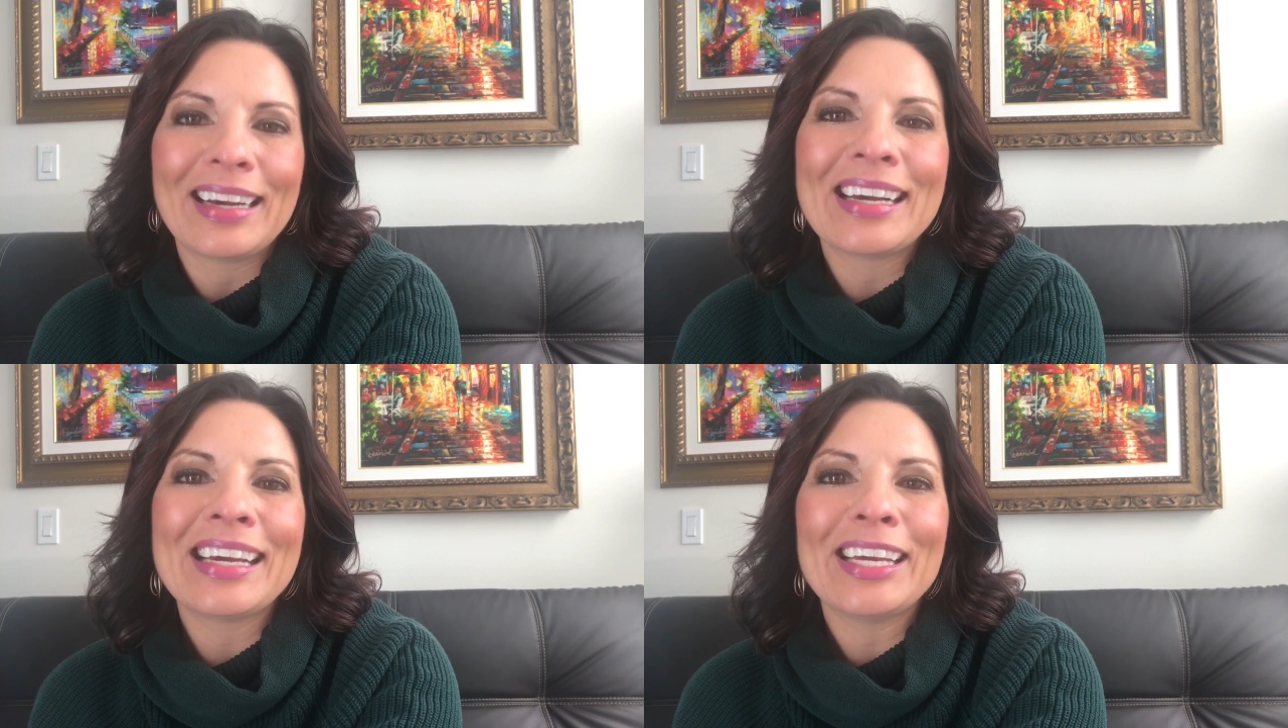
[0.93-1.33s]

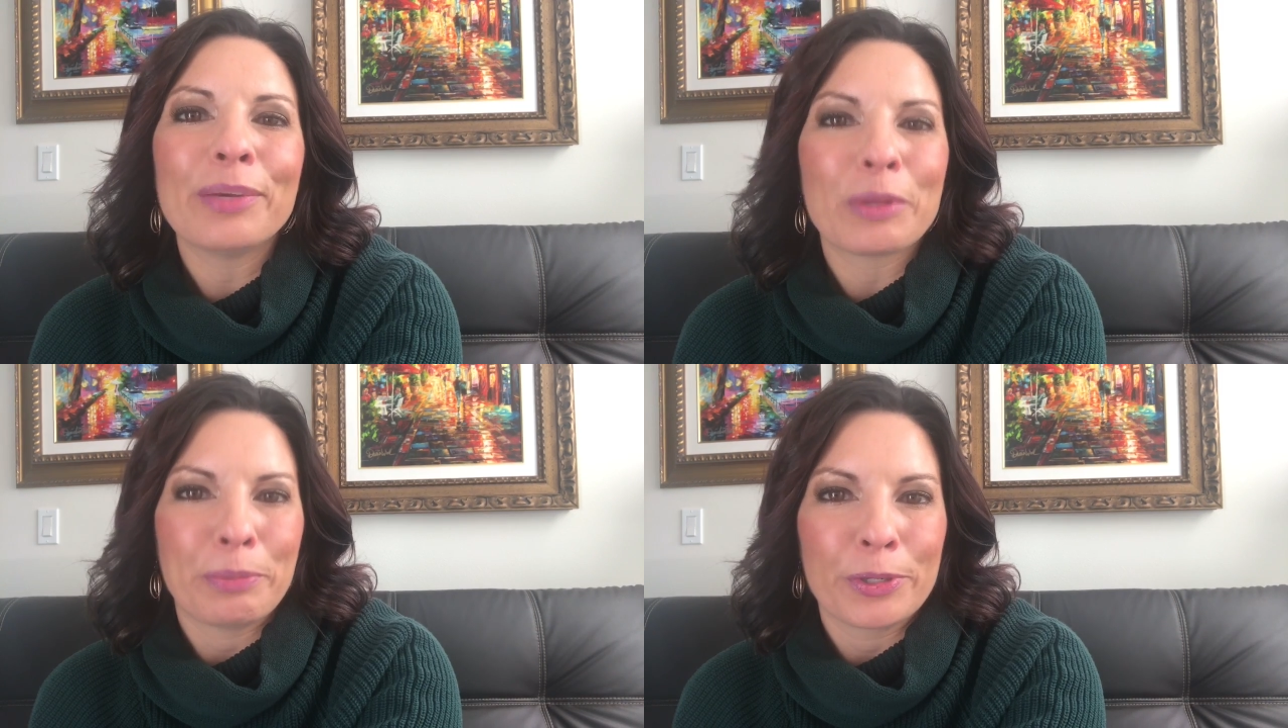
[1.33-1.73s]
I
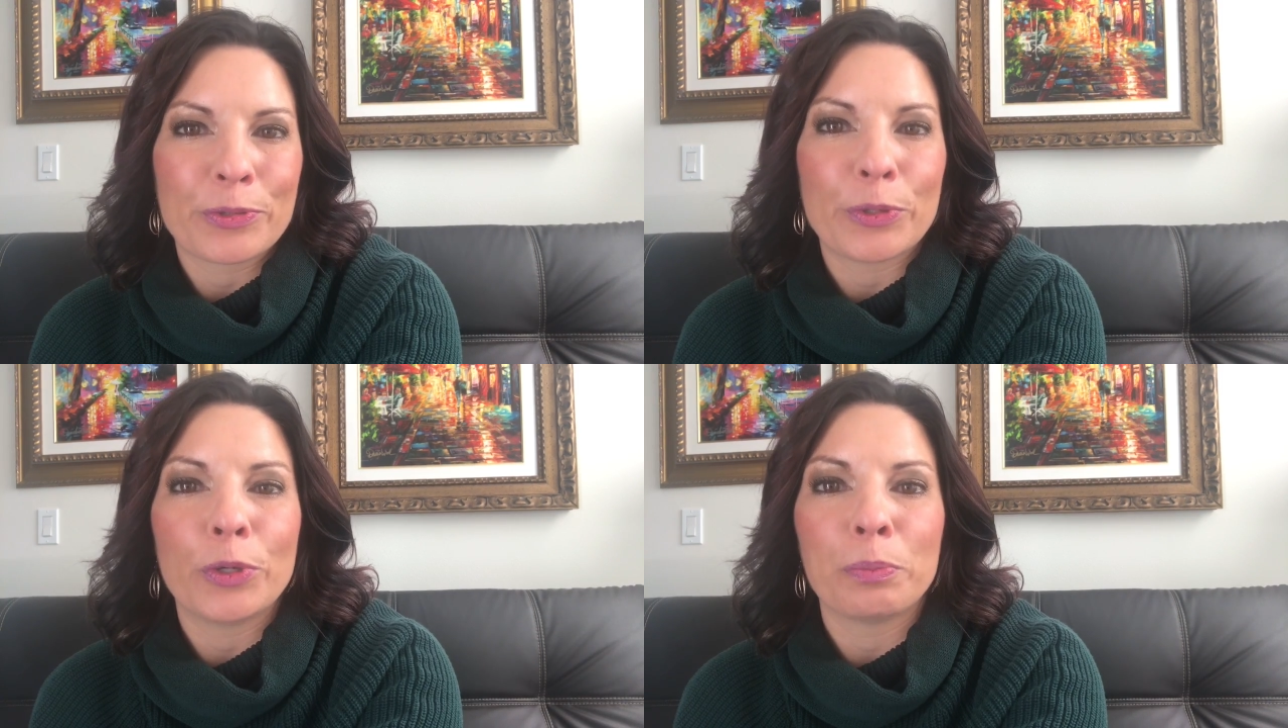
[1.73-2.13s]
am the
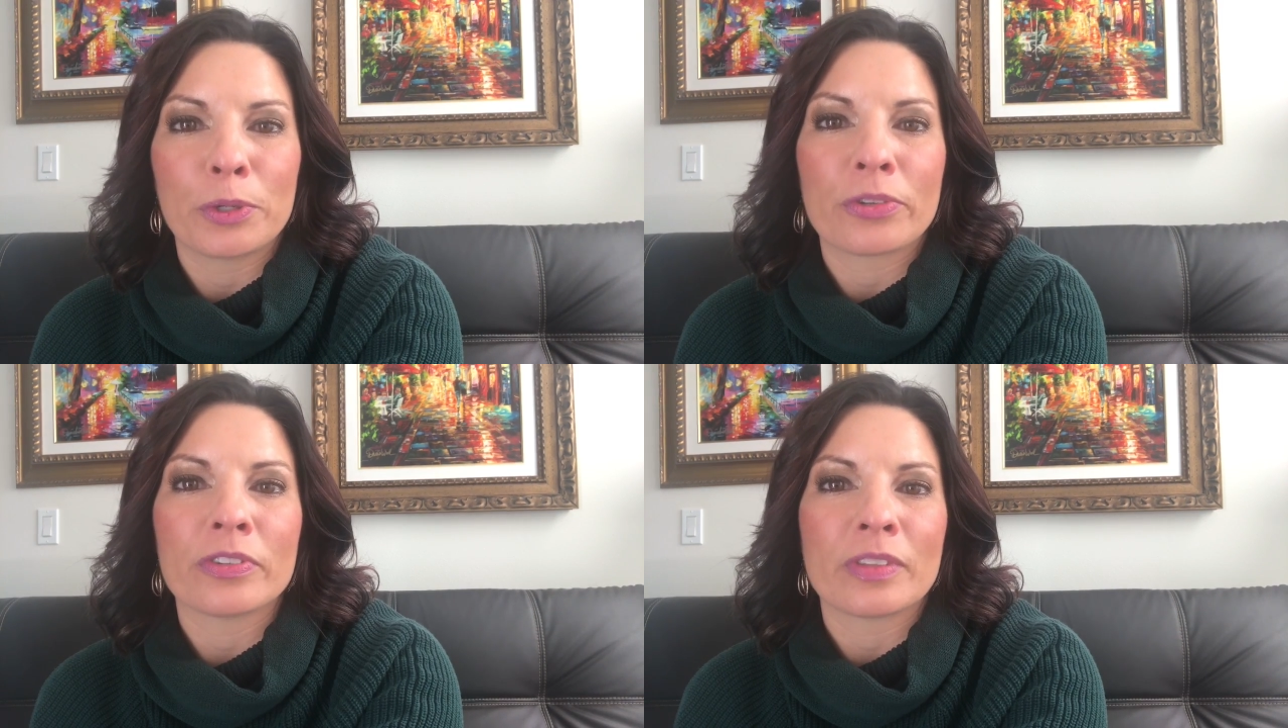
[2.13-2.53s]
person who
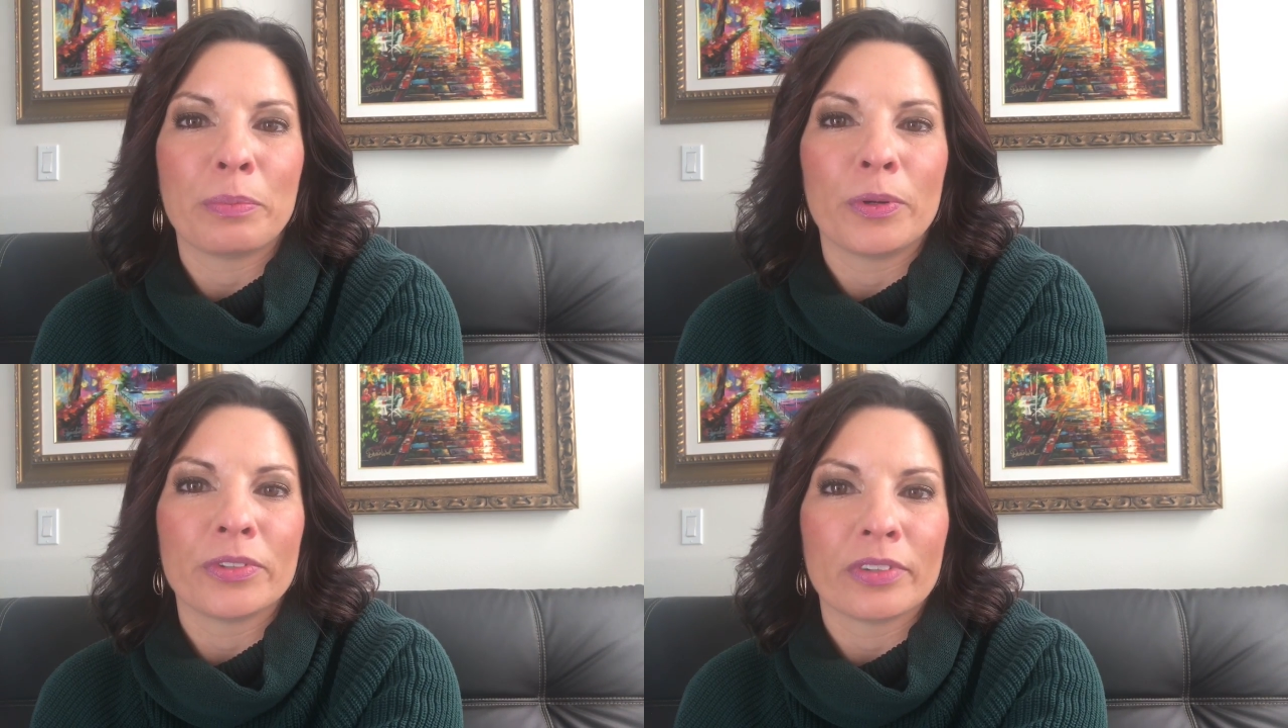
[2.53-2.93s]
pushes the
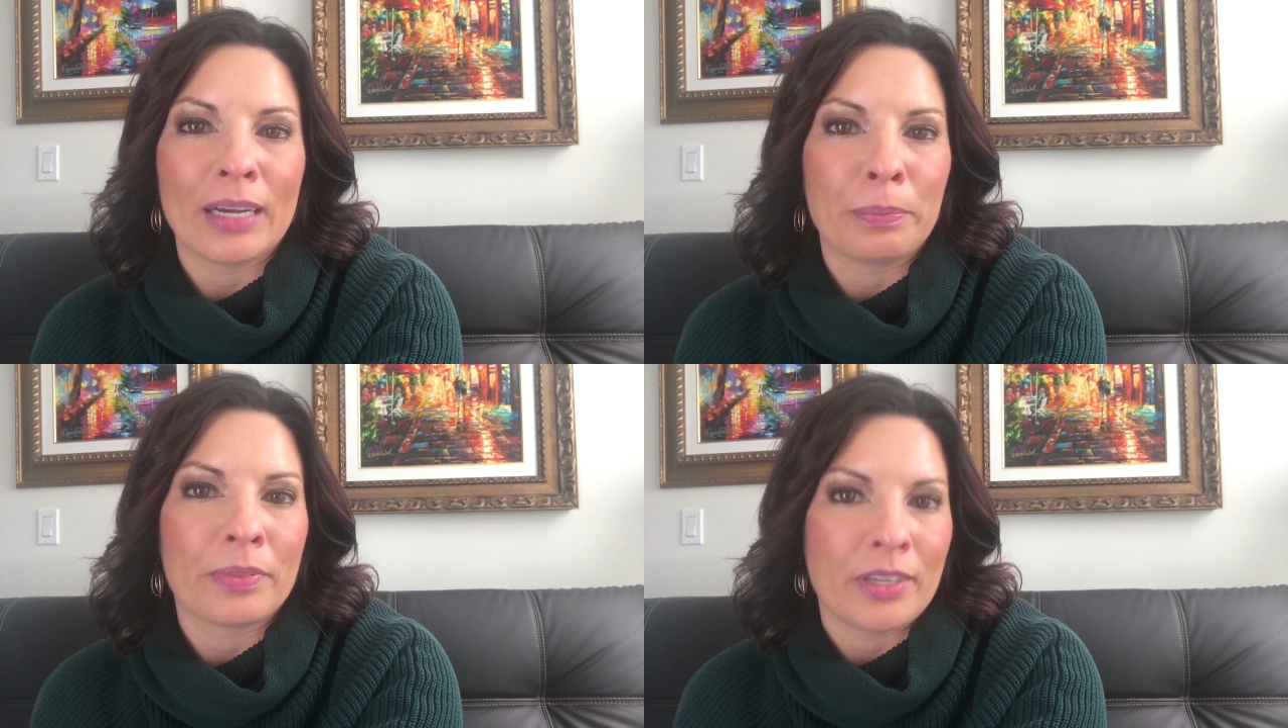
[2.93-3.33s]
boulder
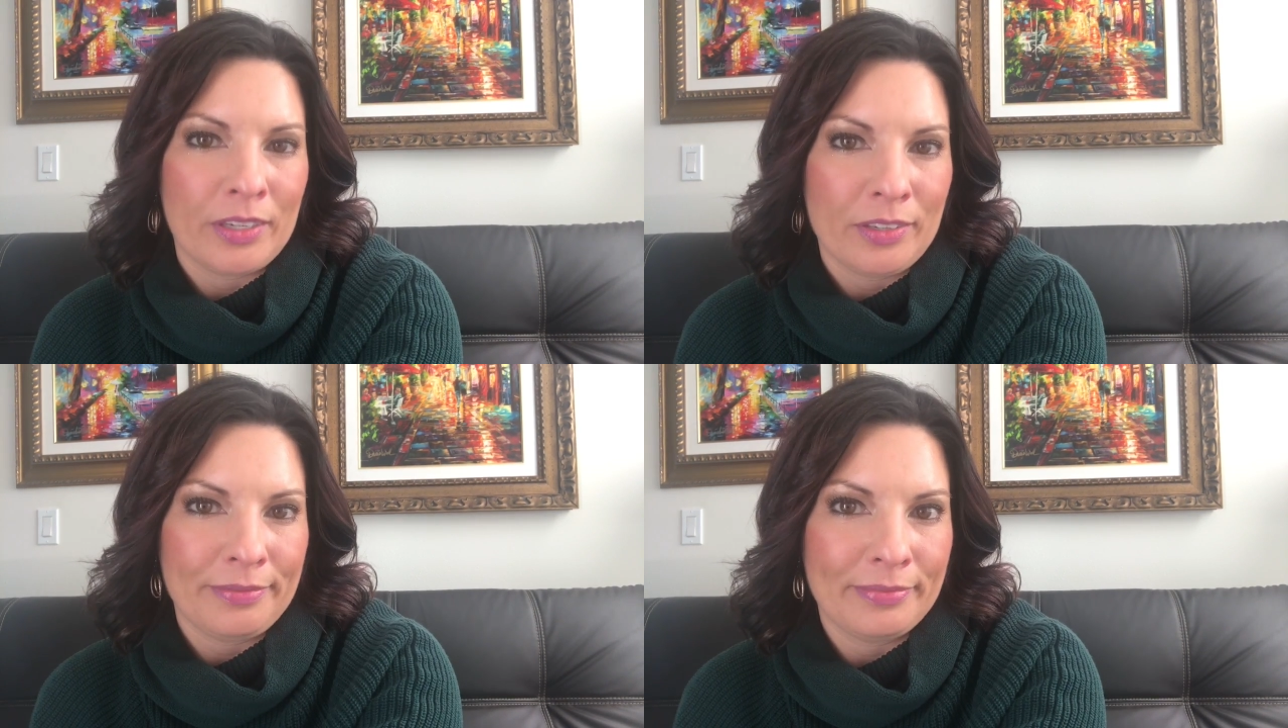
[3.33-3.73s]
up the
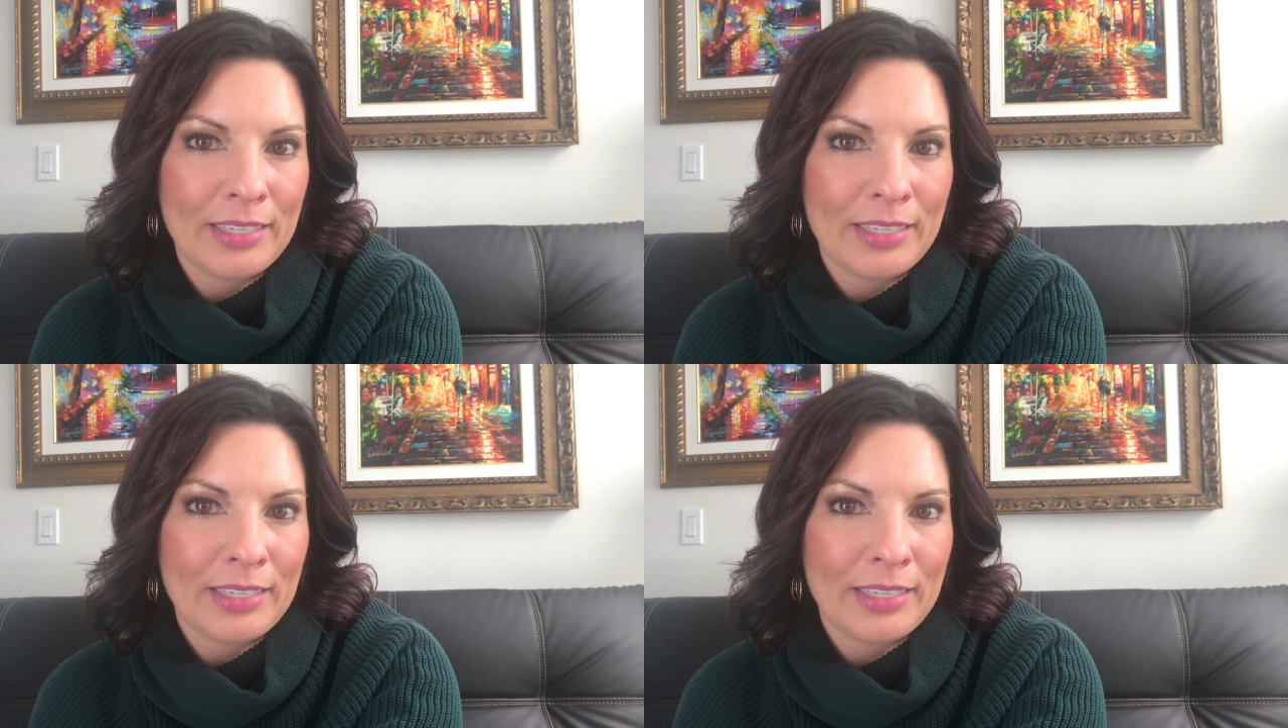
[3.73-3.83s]
hill.